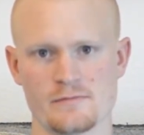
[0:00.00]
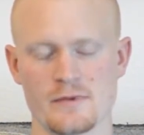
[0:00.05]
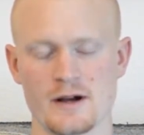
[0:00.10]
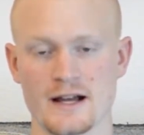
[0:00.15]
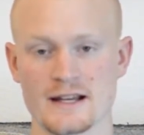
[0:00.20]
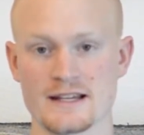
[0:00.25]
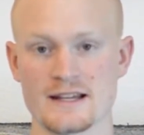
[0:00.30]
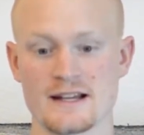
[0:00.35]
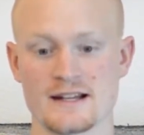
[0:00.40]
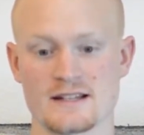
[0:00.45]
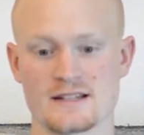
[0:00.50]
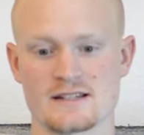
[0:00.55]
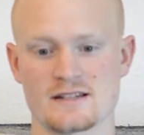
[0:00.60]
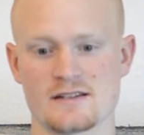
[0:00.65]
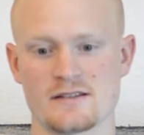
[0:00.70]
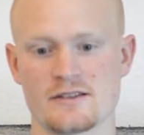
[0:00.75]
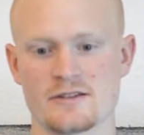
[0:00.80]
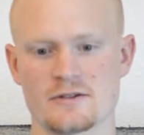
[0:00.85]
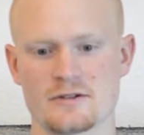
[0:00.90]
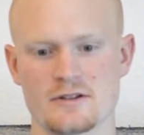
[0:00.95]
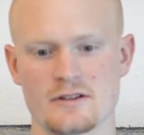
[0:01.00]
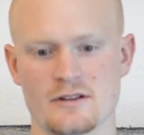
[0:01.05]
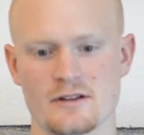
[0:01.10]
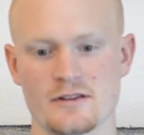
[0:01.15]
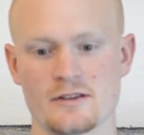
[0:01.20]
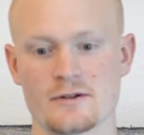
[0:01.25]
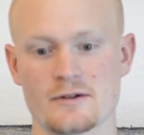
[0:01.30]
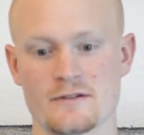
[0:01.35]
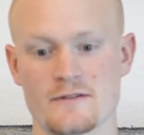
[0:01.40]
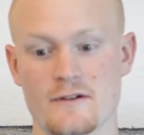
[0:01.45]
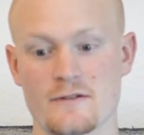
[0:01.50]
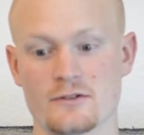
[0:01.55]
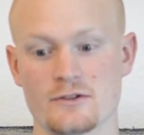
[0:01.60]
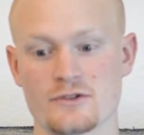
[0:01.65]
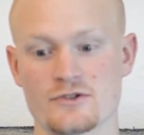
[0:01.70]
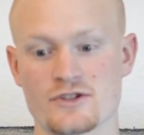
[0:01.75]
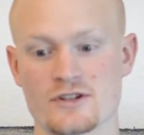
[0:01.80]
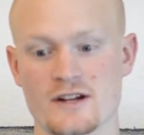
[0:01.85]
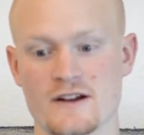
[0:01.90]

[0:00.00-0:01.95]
against the theory of evolution.